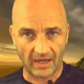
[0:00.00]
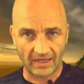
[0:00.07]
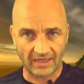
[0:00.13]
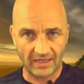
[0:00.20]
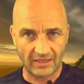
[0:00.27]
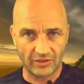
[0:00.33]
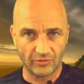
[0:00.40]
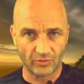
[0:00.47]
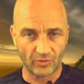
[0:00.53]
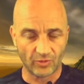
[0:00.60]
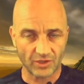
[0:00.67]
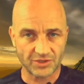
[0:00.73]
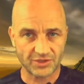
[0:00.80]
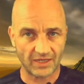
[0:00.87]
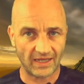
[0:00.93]
Again, you would
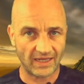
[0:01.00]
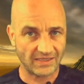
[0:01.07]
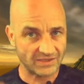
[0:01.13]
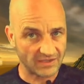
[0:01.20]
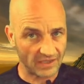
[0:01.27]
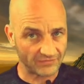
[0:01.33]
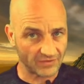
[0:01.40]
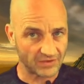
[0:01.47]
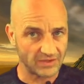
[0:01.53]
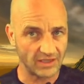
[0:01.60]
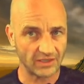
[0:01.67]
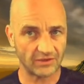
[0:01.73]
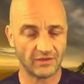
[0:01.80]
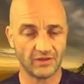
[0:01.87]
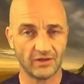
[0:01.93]
wash your hands after
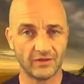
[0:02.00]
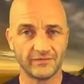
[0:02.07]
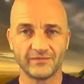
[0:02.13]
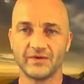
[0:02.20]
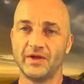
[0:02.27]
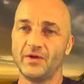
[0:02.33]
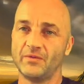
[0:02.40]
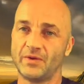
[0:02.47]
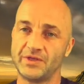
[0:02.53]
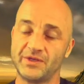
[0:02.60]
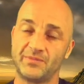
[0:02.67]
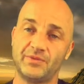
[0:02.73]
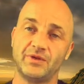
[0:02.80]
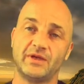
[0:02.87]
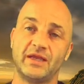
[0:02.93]
taking it off. When
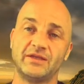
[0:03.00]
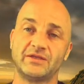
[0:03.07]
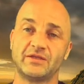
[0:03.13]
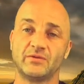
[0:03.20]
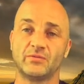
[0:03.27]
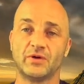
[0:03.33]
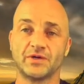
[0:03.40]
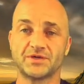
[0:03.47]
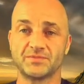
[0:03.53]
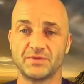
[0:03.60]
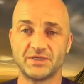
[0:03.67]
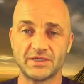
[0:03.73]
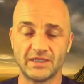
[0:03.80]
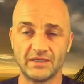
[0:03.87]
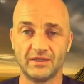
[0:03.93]
you're putting it into the washing
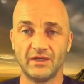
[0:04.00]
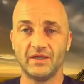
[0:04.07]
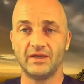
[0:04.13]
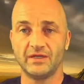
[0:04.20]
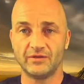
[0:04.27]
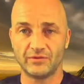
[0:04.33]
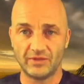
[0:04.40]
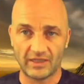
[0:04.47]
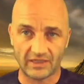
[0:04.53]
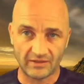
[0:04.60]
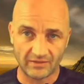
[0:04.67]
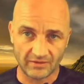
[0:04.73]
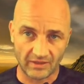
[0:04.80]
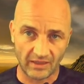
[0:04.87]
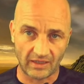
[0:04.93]
machine, you
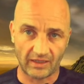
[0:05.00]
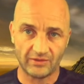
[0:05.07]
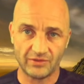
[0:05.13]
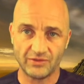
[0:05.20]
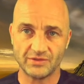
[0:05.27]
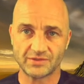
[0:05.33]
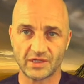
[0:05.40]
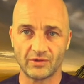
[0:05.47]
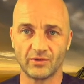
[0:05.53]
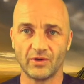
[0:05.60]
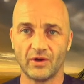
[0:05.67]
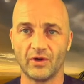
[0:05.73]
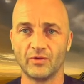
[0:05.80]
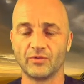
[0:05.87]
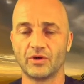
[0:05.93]
then use
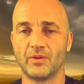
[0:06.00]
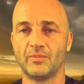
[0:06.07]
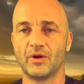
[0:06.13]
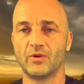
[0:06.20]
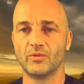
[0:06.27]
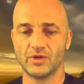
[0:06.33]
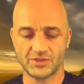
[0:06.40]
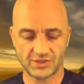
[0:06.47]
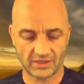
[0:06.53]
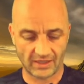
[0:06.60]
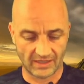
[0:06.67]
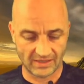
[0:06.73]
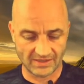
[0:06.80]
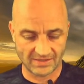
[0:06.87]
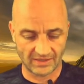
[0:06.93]
alcohol rub or wash your
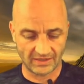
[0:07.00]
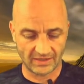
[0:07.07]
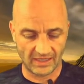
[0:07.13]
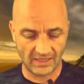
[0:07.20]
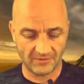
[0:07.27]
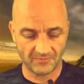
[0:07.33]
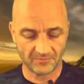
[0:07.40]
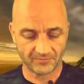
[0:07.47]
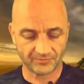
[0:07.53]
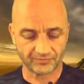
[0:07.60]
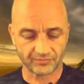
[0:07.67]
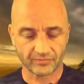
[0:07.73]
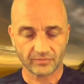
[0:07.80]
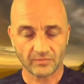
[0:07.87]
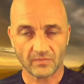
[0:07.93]
hands again.
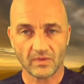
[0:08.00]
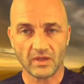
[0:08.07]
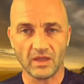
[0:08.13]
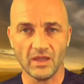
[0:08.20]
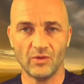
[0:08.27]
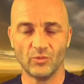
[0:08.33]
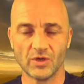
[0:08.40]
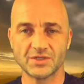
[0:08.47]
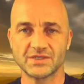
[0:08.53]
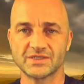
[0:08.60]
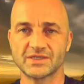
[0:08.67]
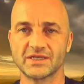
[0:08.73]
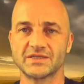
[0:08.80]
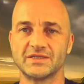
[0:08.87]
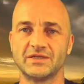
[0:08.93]
Wash
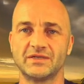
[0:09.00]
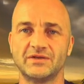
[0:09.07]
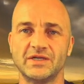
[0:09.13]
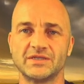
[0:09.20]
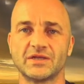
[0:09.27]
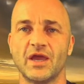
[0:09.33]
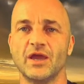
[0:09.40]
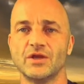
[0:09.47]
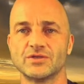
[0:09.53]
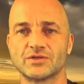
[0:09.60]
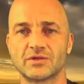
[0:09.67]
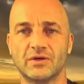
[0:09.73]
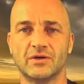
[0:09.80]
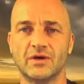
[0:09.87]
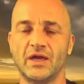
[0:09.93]
at 60 degrees.
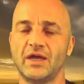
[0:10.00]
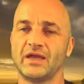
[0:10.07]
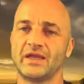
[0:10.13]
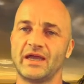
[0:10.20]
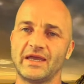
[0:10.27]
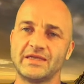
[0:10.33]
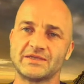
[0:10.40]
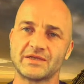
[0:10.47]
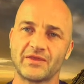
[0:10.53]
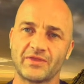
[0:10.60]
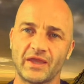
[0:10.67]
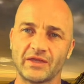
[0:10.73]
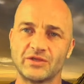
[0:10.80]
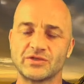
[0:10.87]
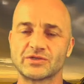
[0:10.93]
So guys,
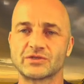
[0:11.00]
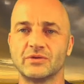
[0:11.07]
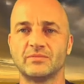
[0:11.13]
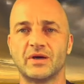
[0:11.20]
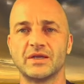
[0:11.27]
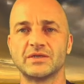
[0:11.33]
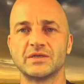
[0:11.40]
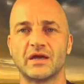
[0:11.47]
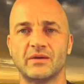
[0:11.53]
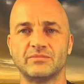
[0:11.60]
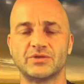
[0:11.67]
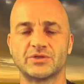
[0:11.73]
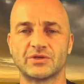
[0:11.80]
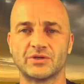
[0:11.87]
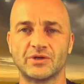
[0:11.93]
thank you so much.
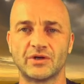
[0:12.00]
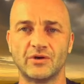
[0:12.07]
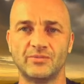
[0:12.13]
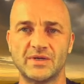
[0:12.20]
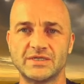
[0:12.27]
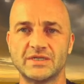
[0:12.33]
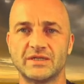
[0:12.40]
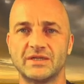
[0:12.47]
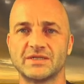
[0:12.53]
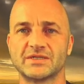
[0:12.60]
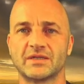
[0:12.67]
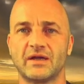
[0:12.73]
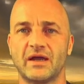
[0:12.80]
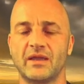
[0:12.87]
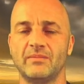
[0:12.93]
I'm sure you're all busy at
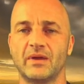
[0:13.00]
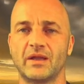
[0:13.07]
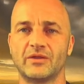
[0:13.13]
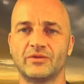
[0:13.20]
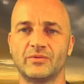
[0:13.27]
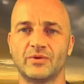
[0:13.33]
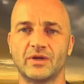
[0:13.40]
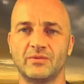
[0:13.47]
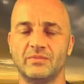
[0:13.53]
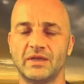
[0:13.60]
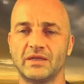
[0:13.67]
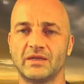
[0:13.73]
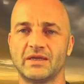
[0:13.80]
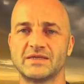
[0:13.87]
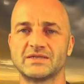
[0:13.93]
this time and I don't want to
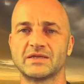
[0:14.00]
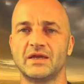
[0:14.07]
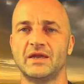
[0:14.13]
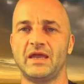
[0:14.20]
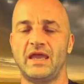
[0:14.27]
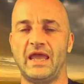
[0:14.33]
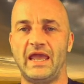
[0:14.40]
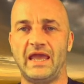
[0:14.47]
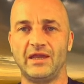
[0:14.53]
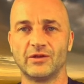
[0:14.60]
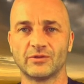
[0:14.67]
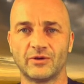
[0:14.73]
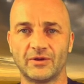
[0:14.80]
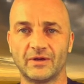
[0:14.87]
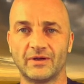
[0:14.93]
make this any
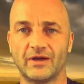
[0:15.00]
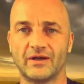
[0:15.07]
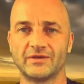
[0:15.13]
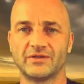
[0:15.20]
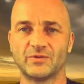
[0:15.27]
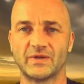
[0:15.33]
longer.